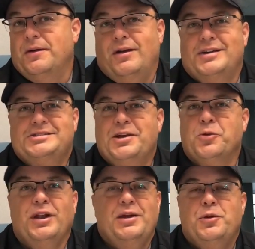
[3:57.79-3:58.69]
like I say,
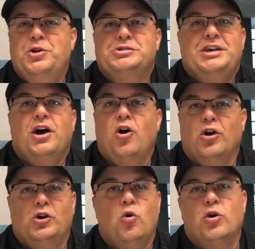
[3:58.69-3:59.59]
really, when you see a
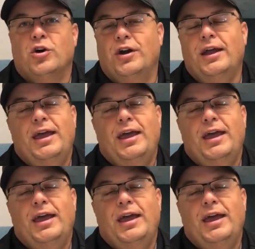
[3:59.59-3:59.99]
hard corner,